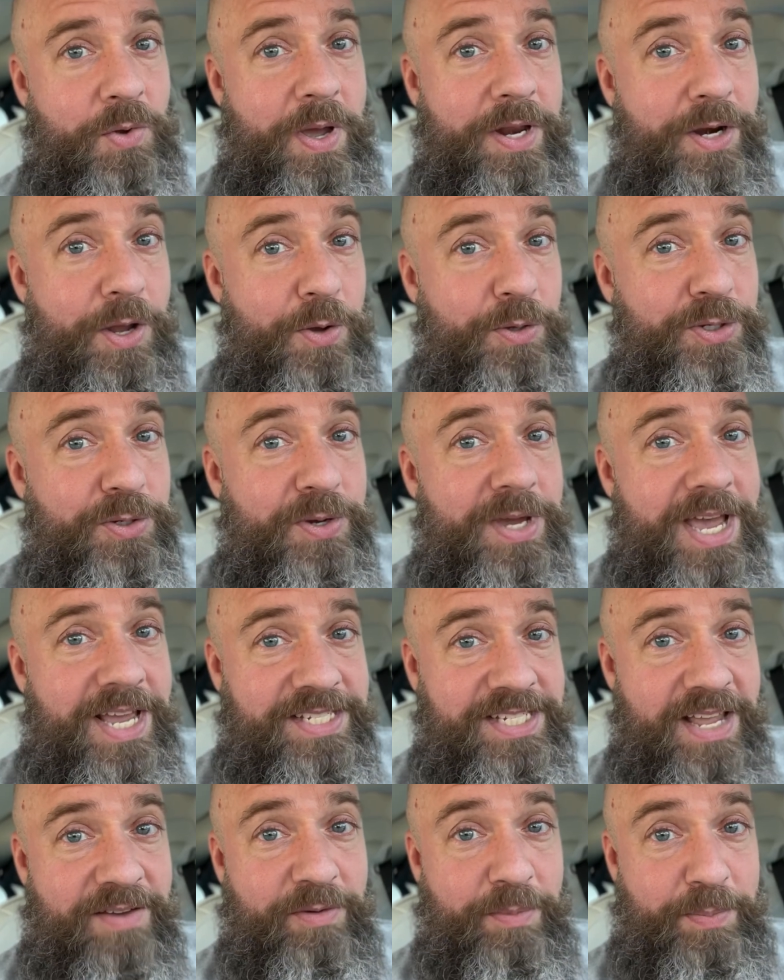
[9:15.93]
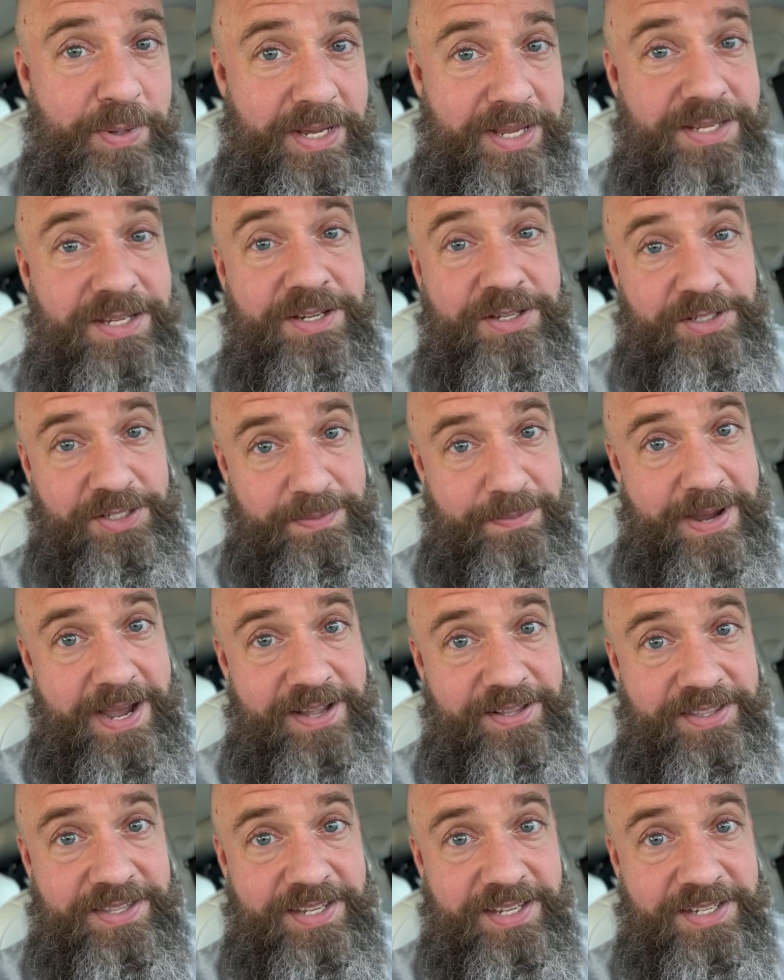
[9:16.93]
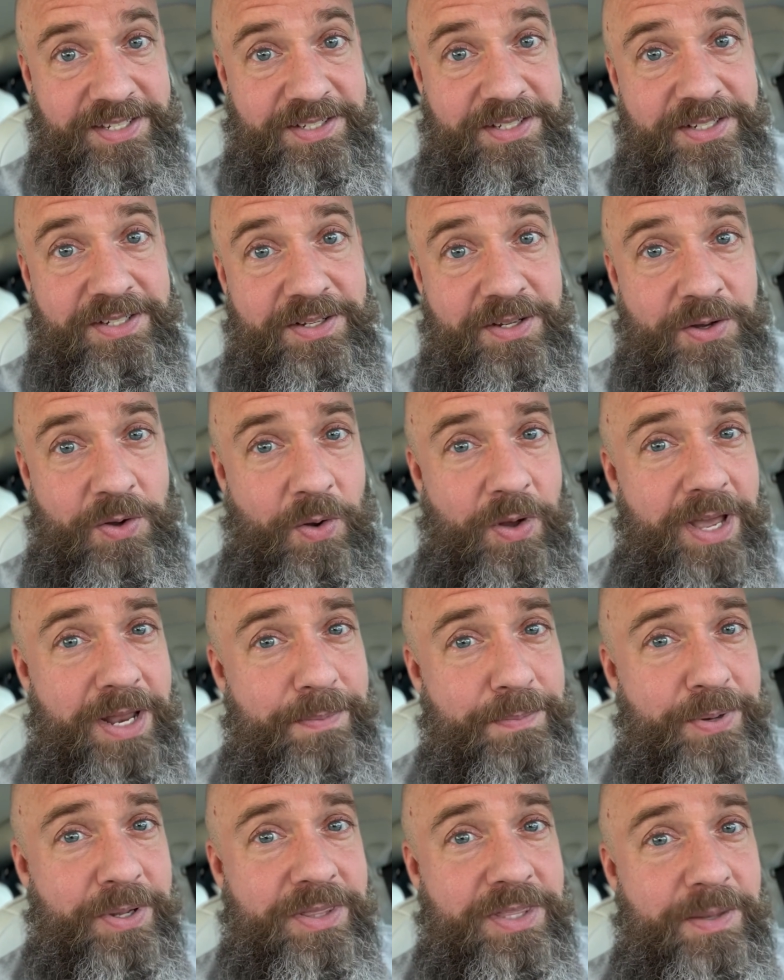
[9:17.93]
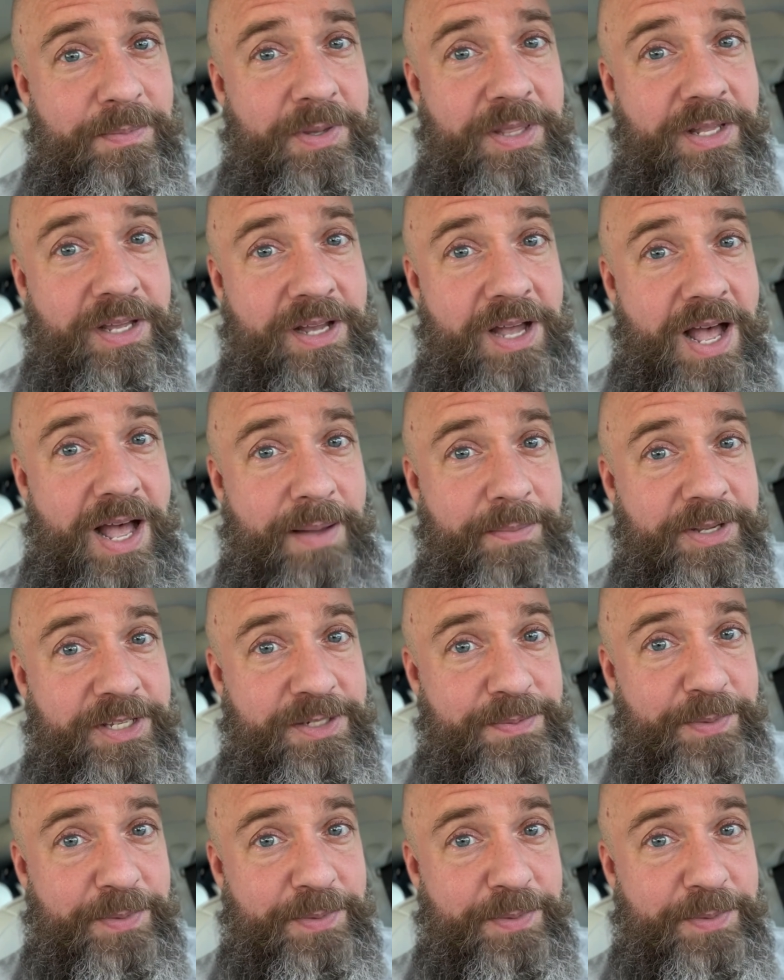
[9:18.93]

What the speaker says: I know you guys have opinions about this. Go ahead and put them in the comments